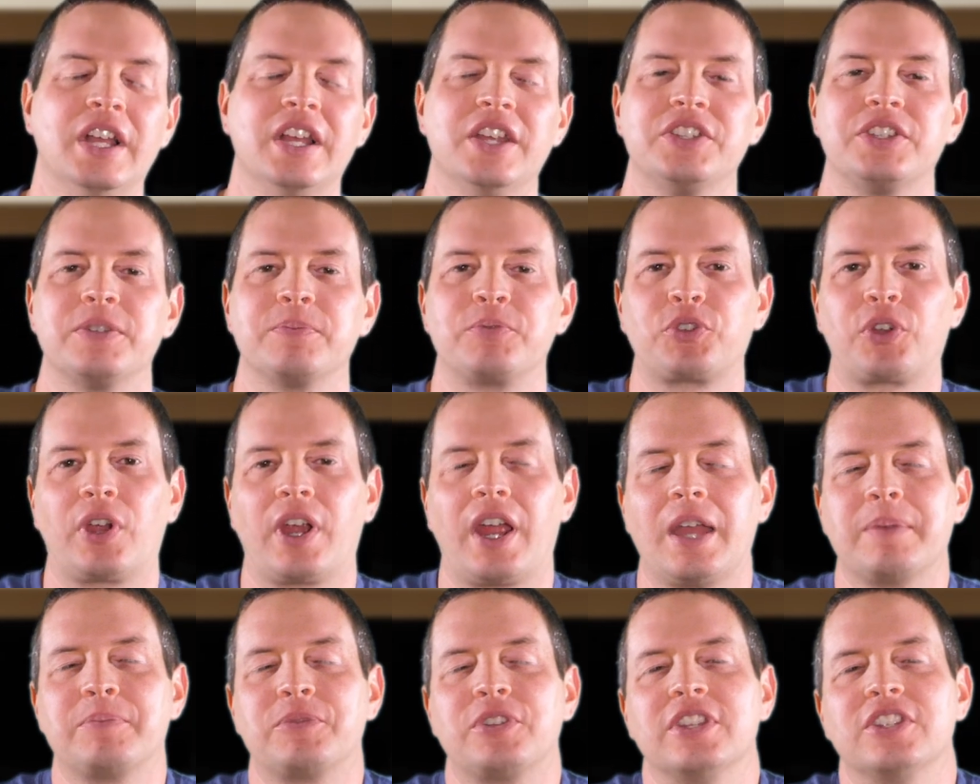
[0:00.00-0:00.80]

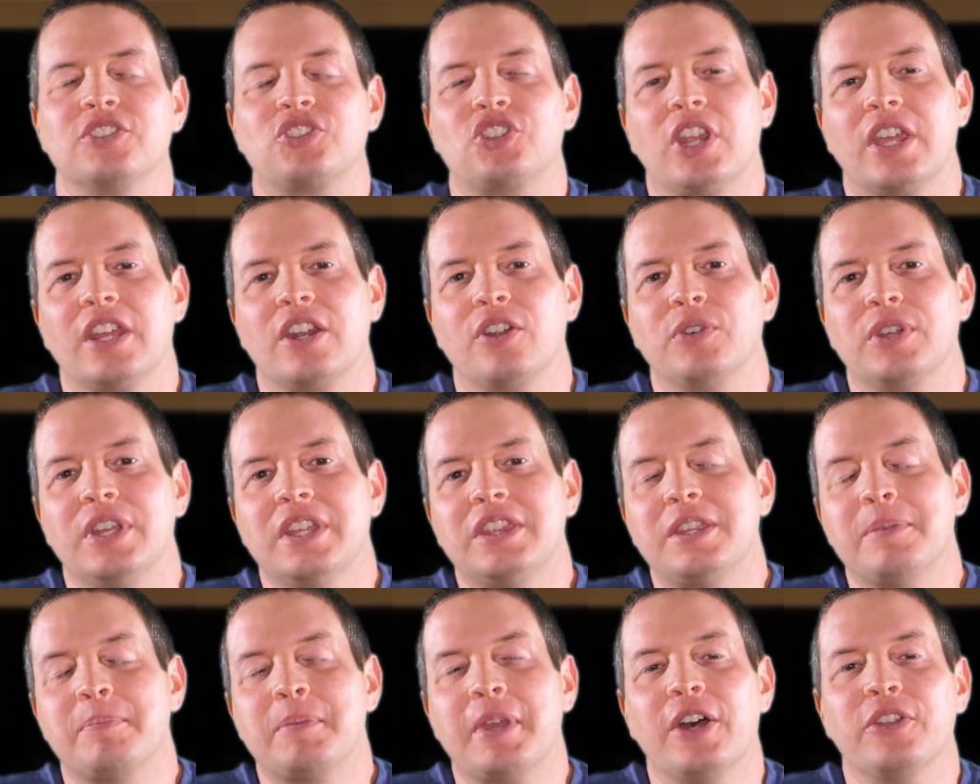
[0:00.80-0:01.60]
Subscribe to the channel.
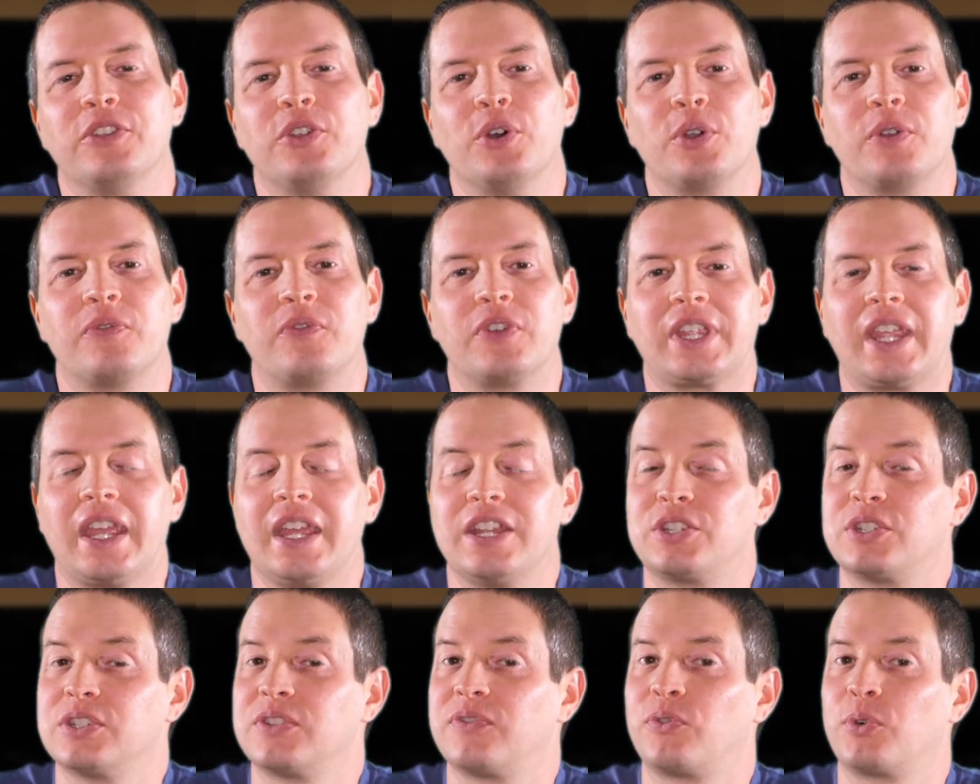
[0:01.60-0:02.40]
Hit the bell
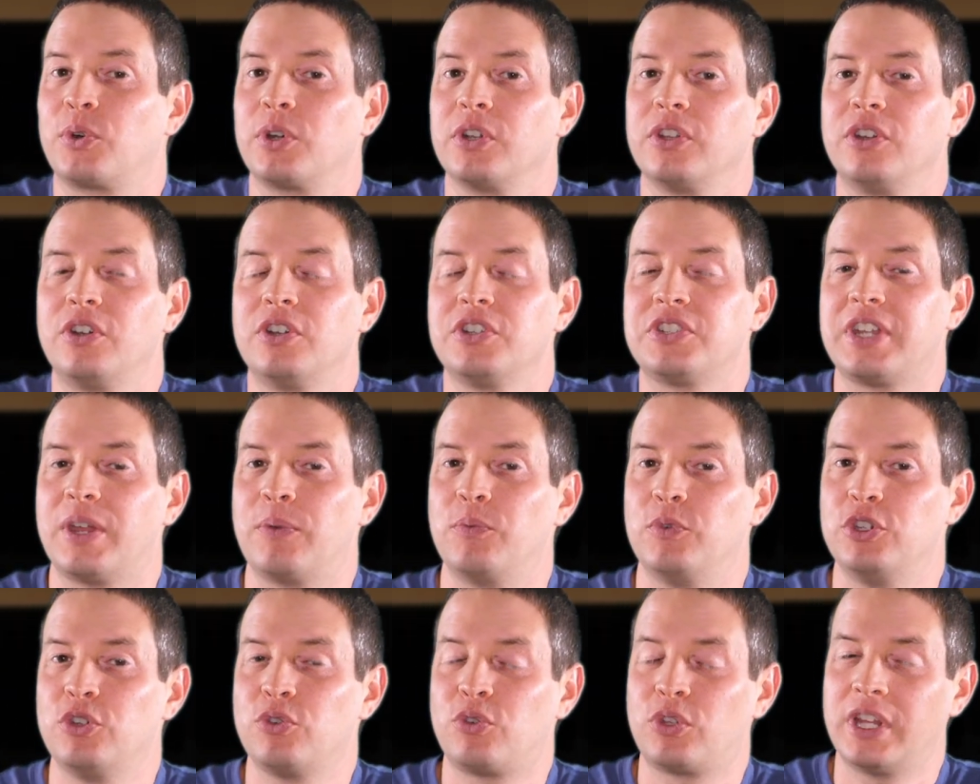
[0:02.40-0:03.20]
notifications for alerts. And
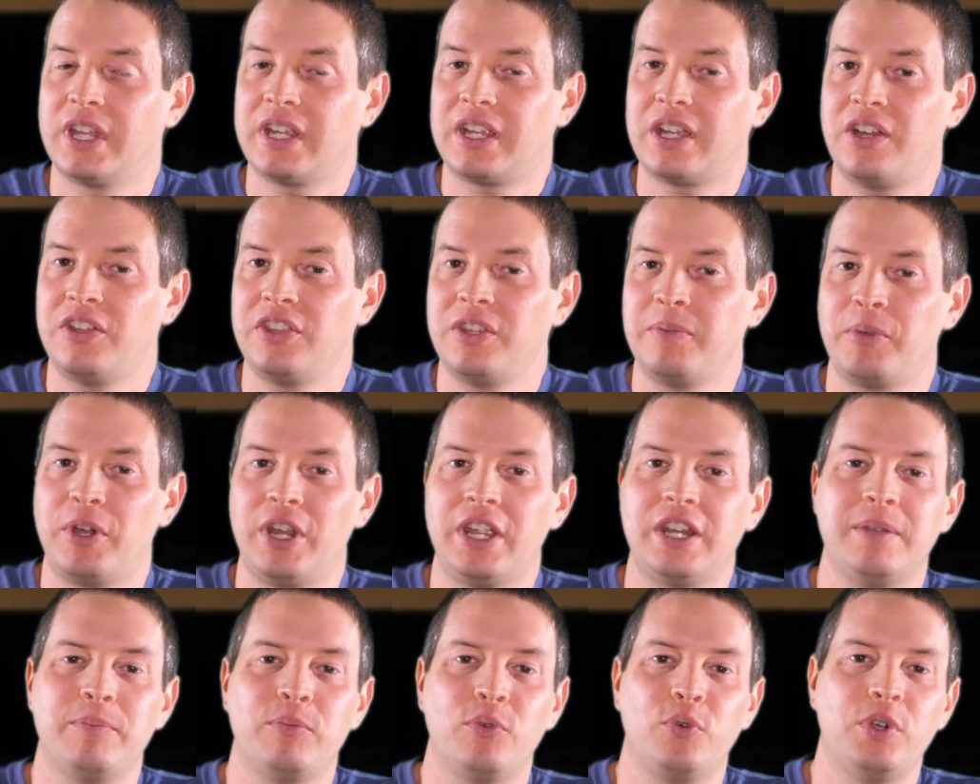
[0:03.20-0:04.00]
when you click on The
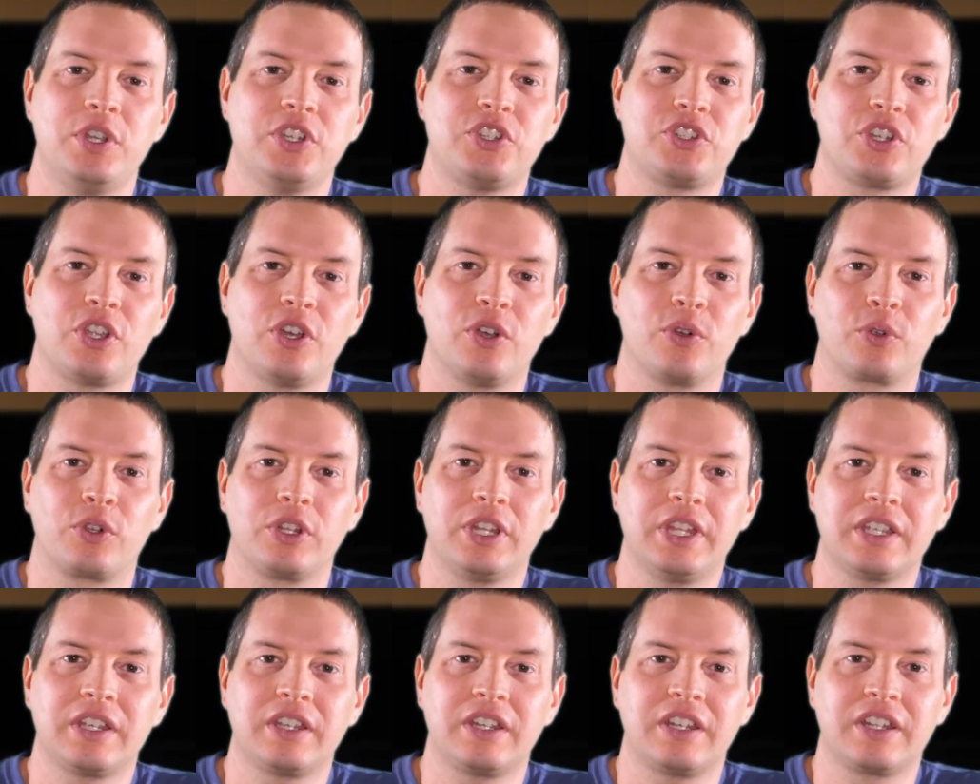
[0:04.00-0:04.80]
Brandon Boyd Show,
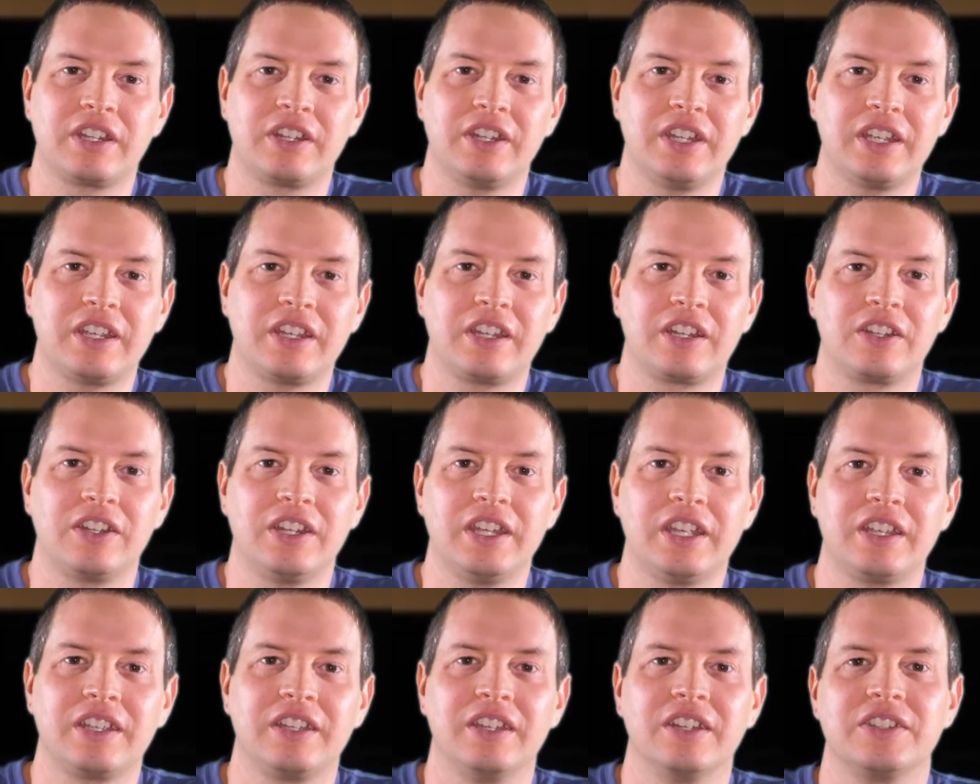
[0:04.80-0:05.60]
click, click,
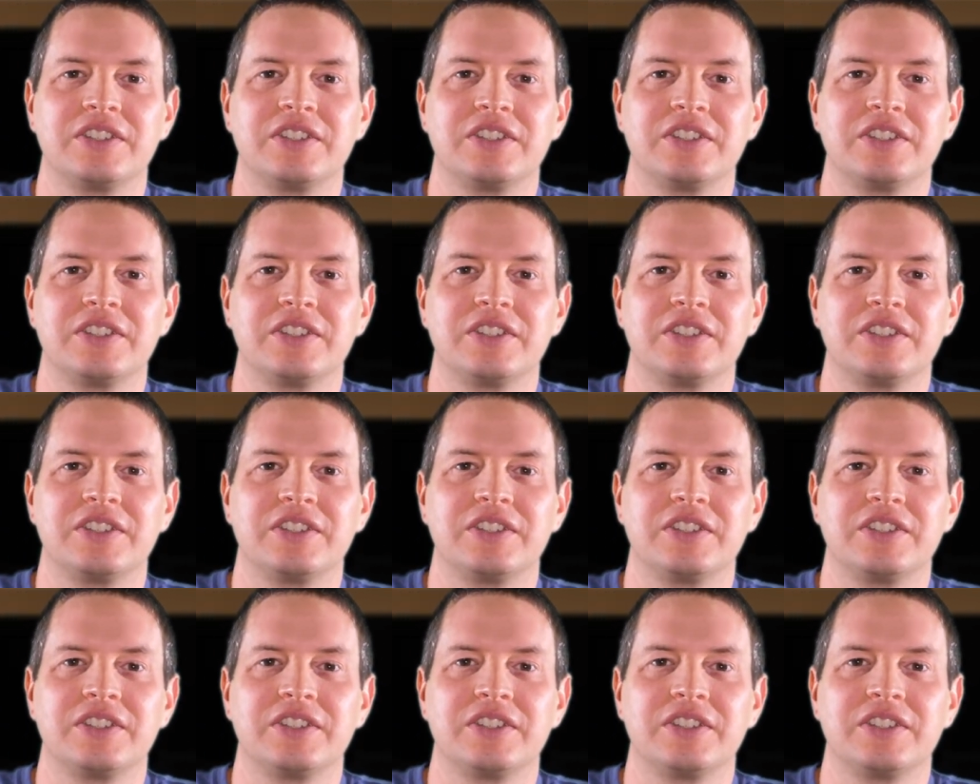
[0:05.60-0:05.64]
click.